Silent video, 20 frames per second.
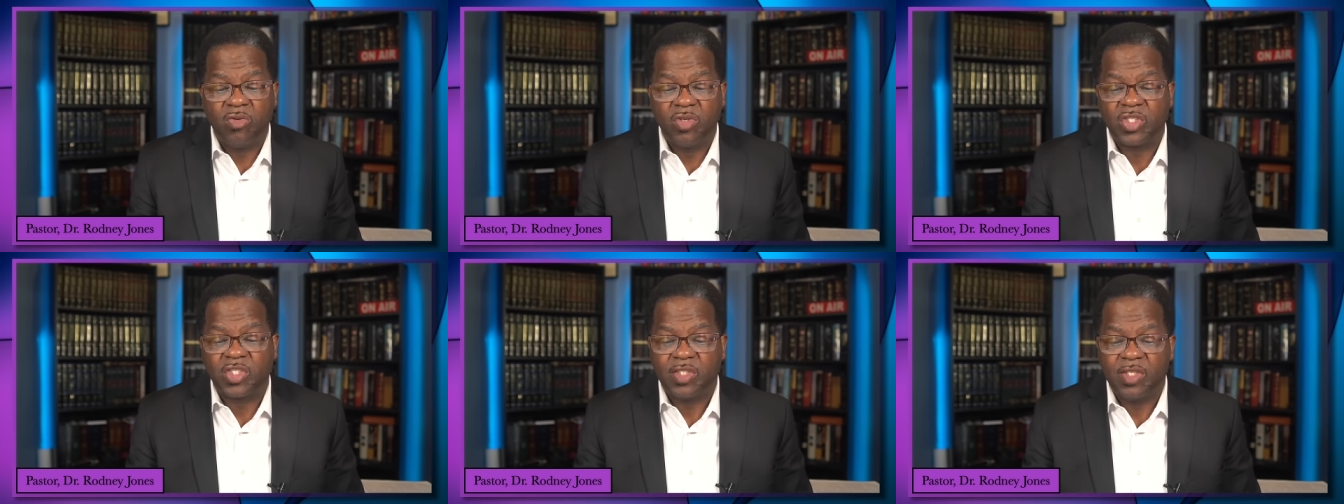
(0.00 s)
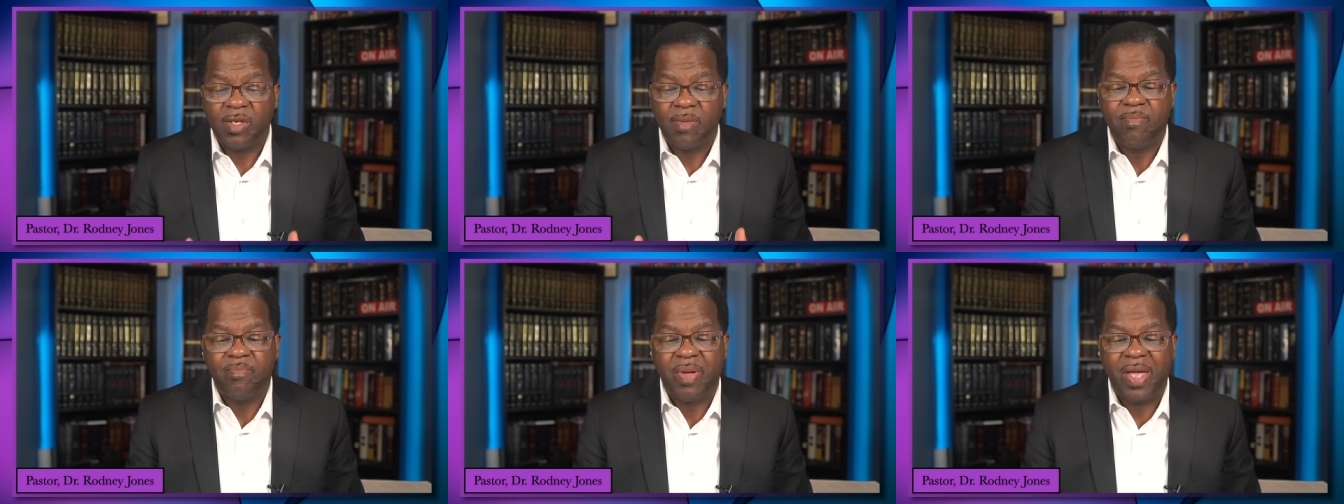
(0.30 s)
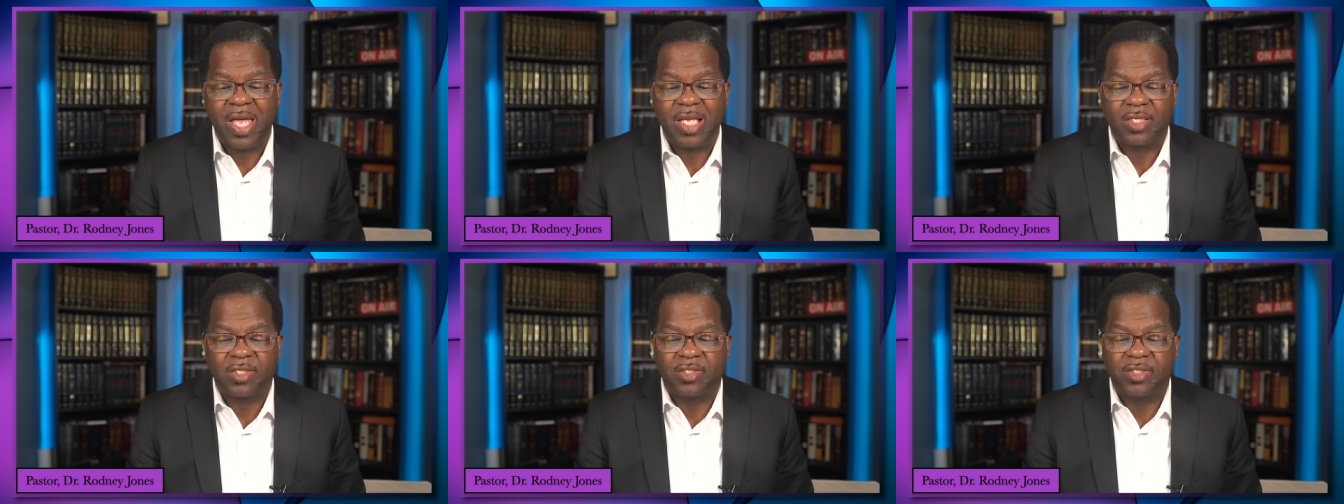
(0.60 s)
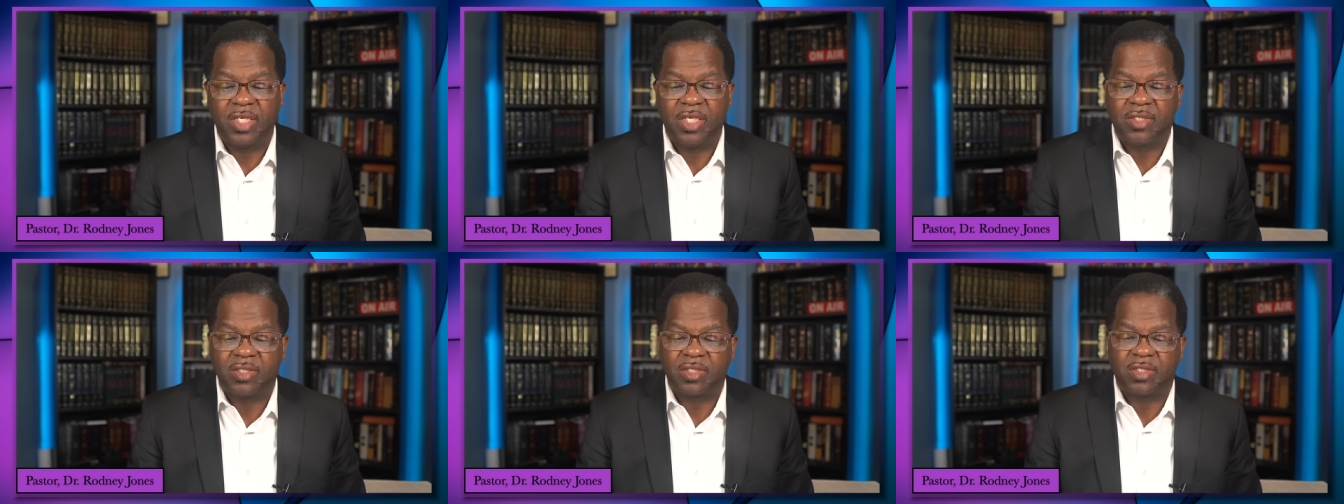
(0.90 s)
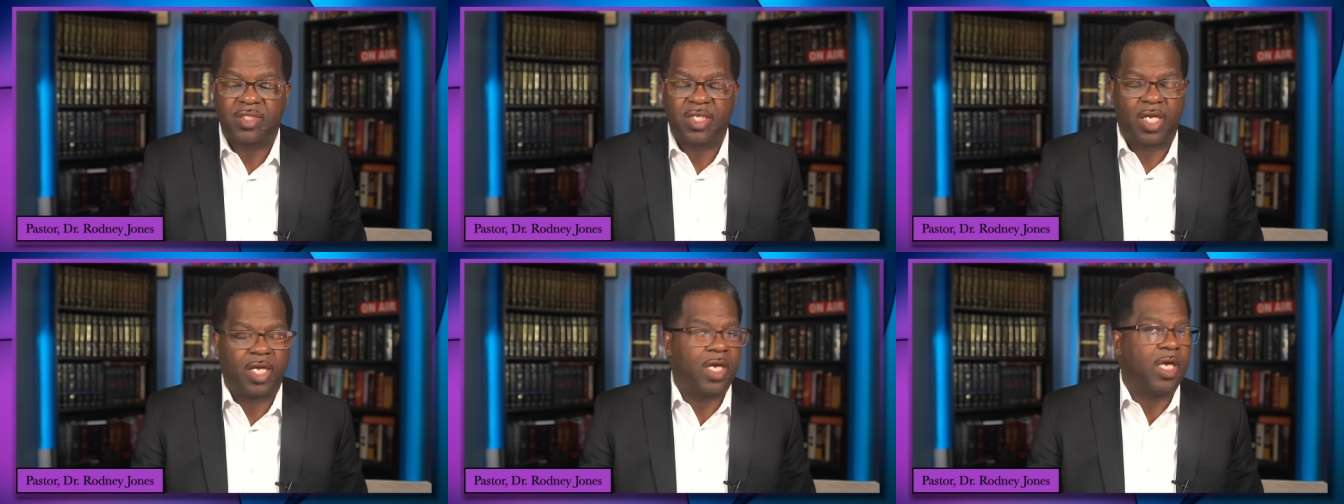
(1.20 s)
earnestly begged
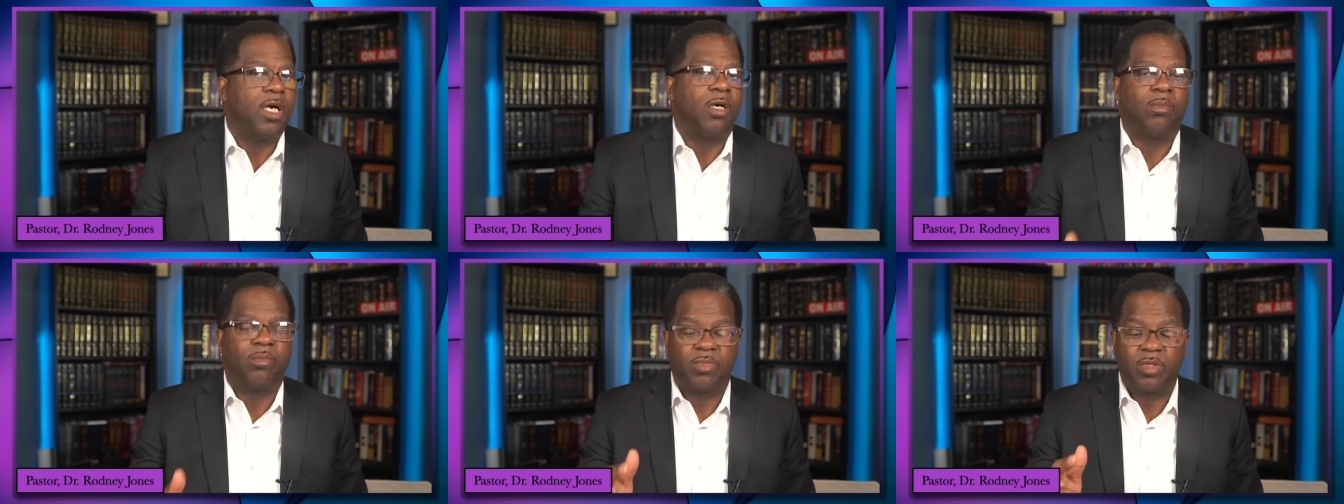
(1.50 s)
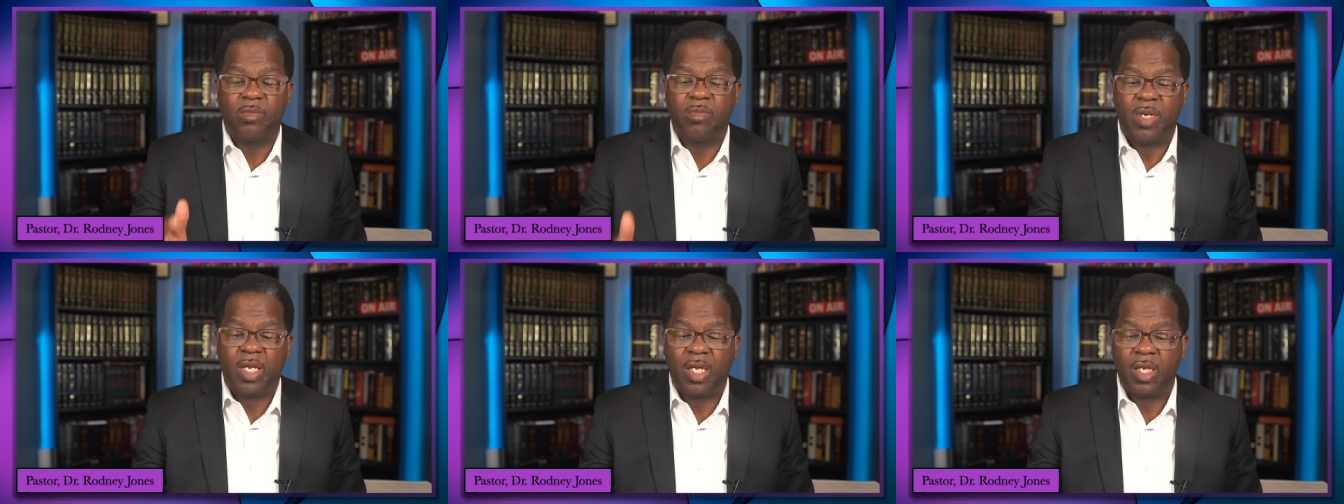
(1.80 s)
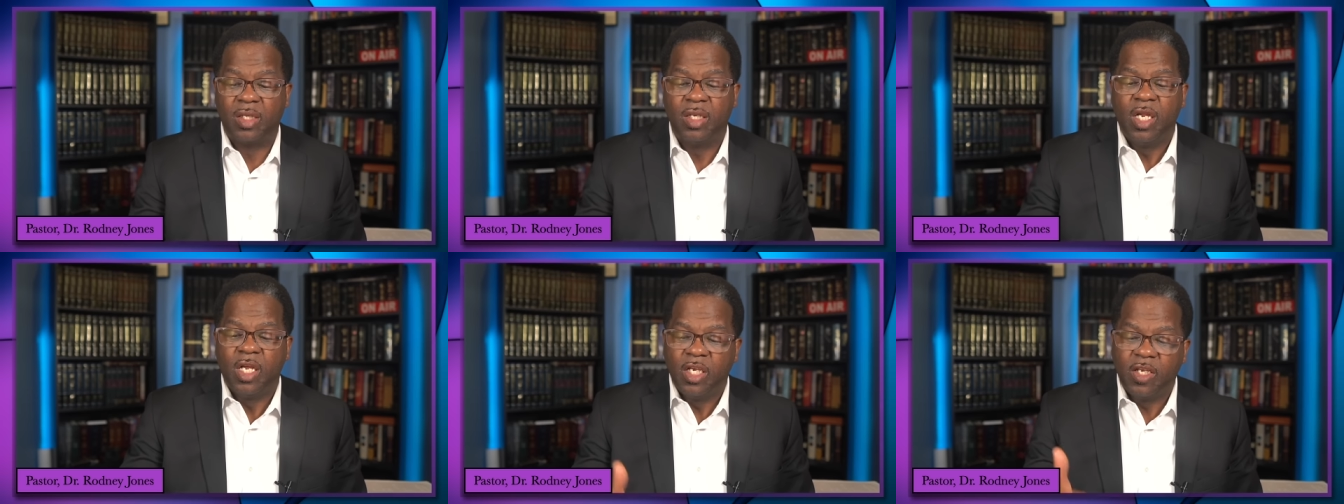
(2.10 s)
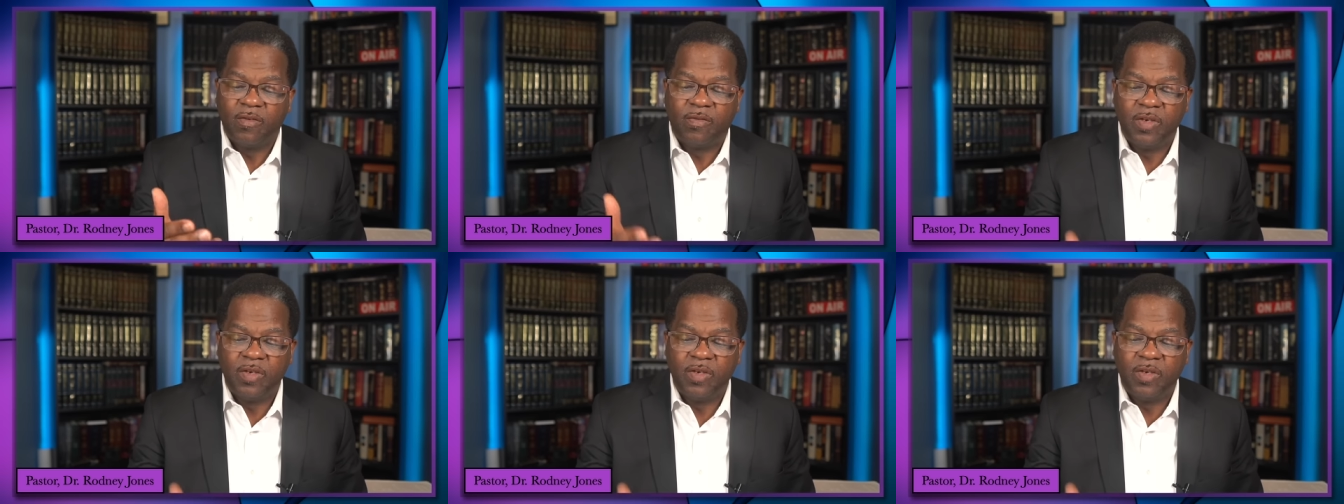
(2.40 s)
Jesus to help the man.